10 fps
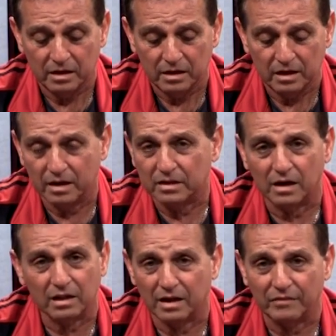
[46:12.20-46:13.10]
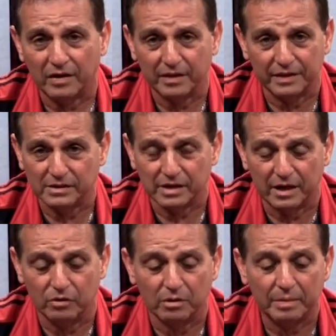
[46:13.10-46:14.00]
And he had done a lot of other things that I
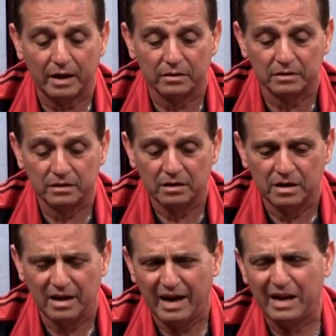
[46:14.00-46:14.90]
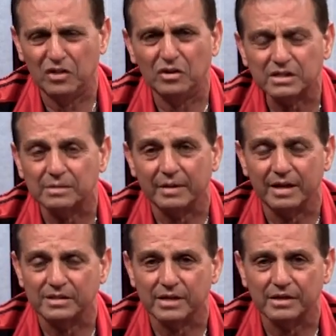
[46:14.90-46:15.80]
knew about. And he looks at me and he
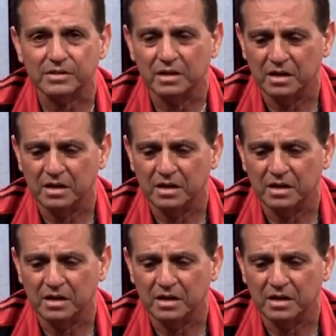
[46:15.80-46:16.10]
says,